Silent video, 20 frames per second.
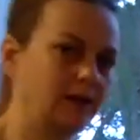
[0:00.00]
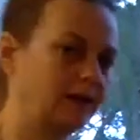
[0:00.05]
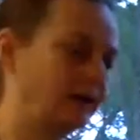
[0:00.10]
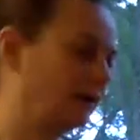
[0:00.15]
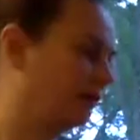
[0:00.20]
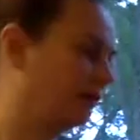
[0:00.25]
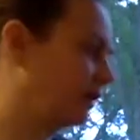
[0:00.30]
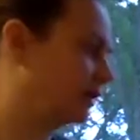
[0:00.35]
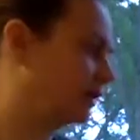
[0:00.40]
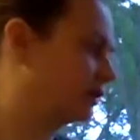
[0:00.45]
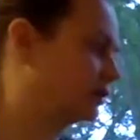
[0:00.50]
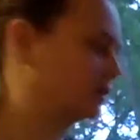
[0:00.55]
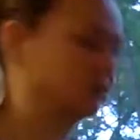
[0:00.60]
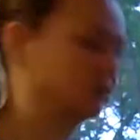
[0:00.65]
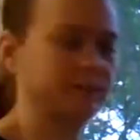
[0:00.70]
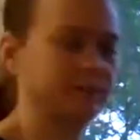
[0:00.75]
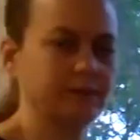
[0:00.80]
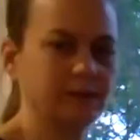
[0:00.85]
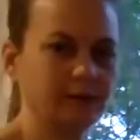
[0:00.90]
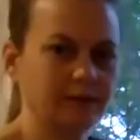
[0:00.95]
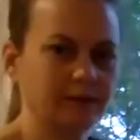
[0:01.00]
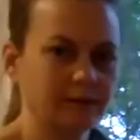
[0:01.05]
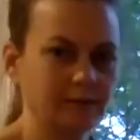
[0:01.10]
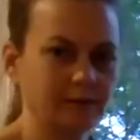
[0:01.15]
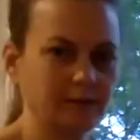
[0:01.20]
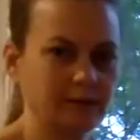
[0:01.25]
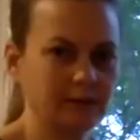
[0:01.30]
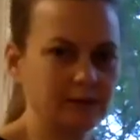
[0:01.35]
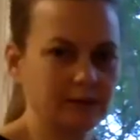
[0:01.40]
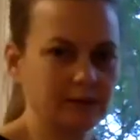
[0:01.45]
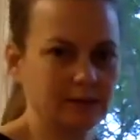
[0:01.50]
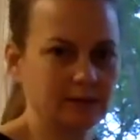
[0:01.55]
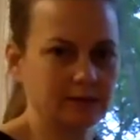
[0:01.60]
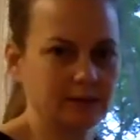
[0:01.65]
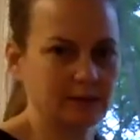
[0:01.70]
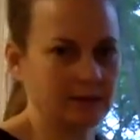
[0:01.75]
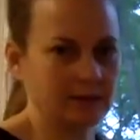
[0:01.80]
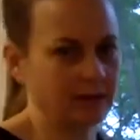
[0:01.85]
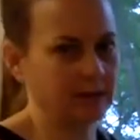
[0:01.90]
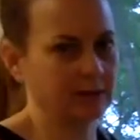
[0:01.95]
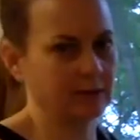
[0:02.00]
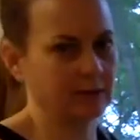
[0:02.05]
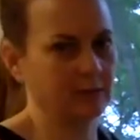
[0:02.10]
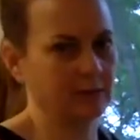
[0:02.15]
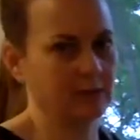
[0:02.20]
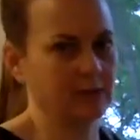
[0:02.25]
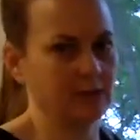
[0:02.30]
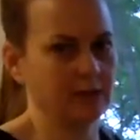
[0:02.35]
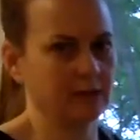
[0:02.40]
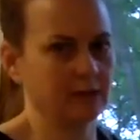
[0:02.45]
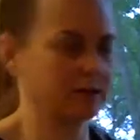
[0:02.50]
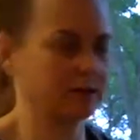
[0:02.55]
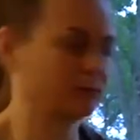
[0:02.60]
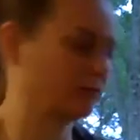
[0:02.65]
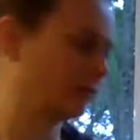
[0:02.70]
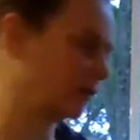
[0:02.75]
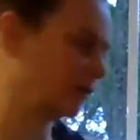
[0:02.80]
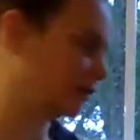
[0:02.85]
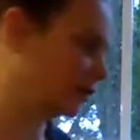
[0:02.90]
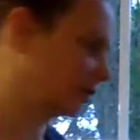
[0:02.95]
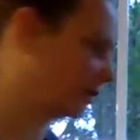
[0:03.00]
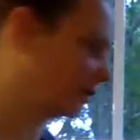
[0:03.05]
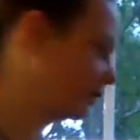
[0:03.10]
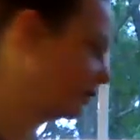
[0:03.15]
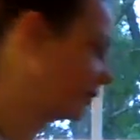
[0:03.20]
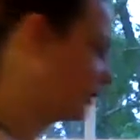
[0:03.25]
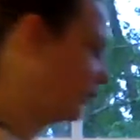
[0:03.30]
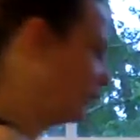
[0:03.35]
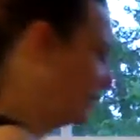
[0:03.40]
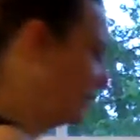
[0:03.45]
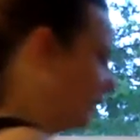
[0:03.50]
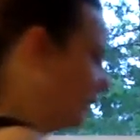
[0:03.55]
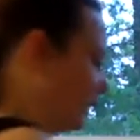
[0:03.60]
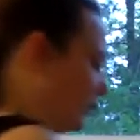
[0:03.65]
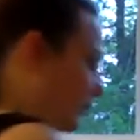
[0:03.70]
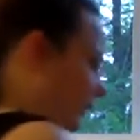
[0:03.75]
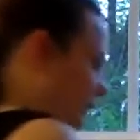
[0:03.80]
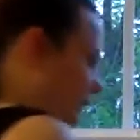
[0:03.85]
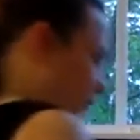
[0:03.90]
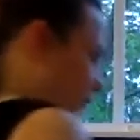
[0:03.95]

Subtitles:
and we can just plug them into this KSP expression. And